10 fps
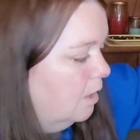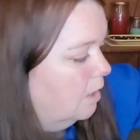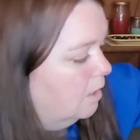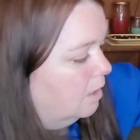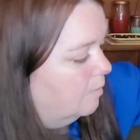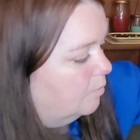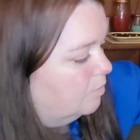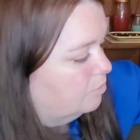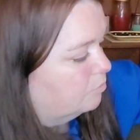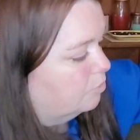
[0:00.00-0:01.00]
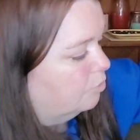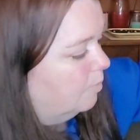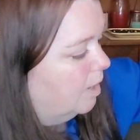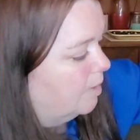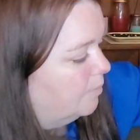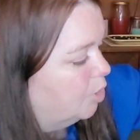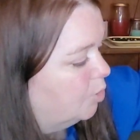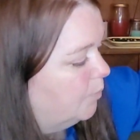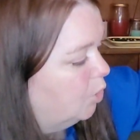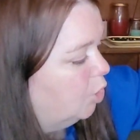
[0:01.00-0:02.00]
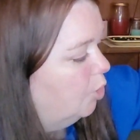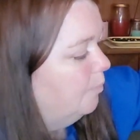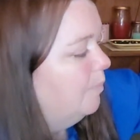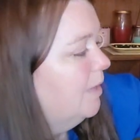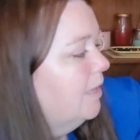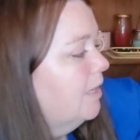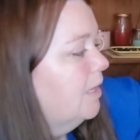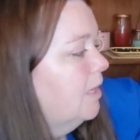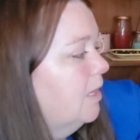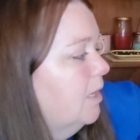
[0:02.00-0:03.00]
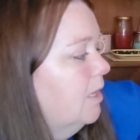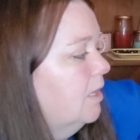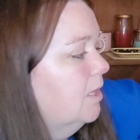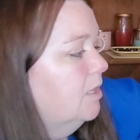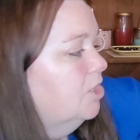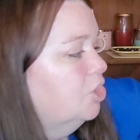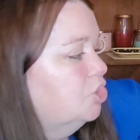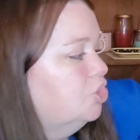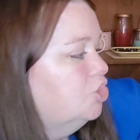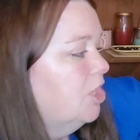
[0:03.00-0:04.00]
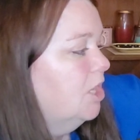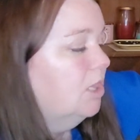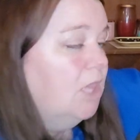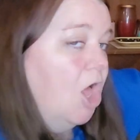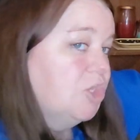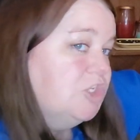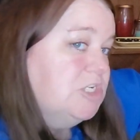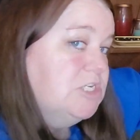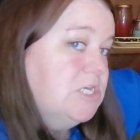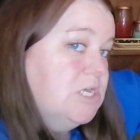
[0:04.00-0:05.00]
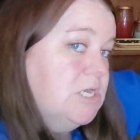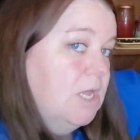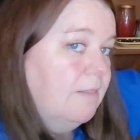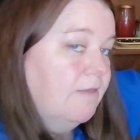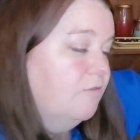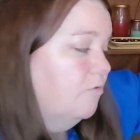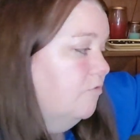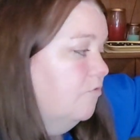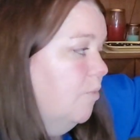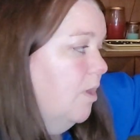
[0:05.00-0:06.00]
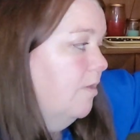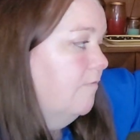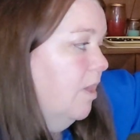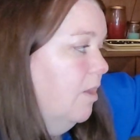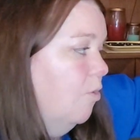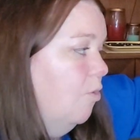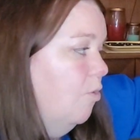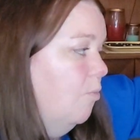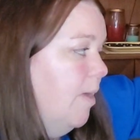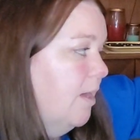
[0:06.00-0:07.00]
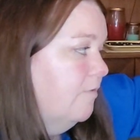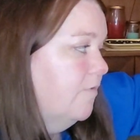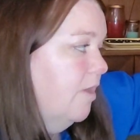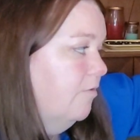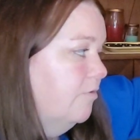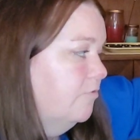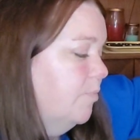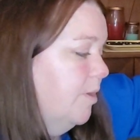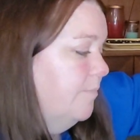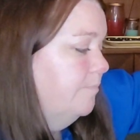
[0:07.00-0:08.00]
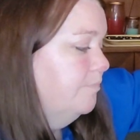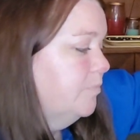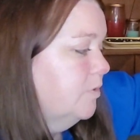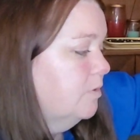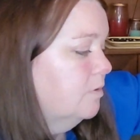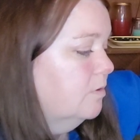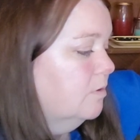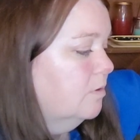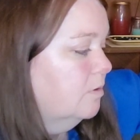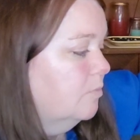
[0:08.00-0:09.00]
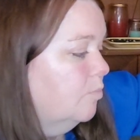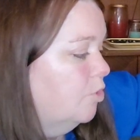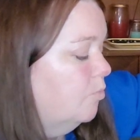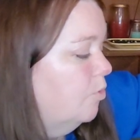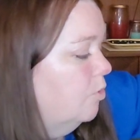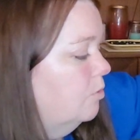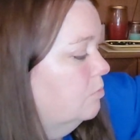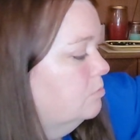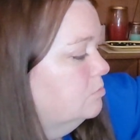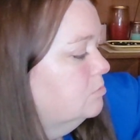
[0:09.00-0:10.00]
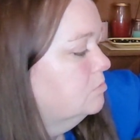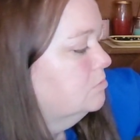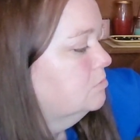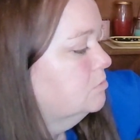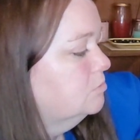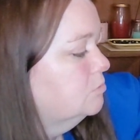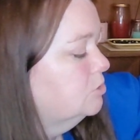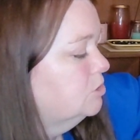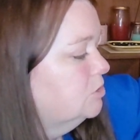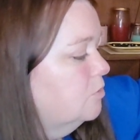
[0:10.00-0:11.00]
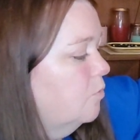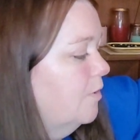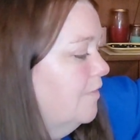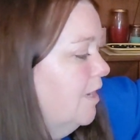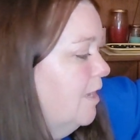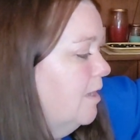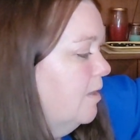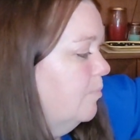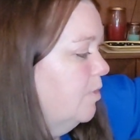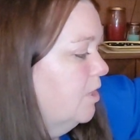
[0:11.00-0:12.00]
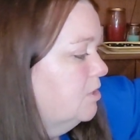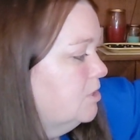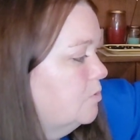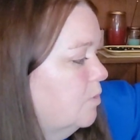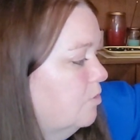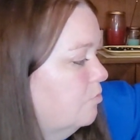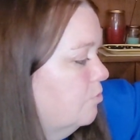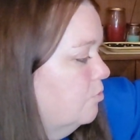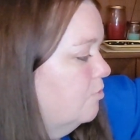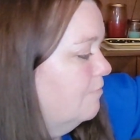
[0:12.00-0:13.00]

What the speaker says: I went through my purple Bic Gelosity. I like those as well. I've got a whole pack of colors, but purple was the one that I picked and went through the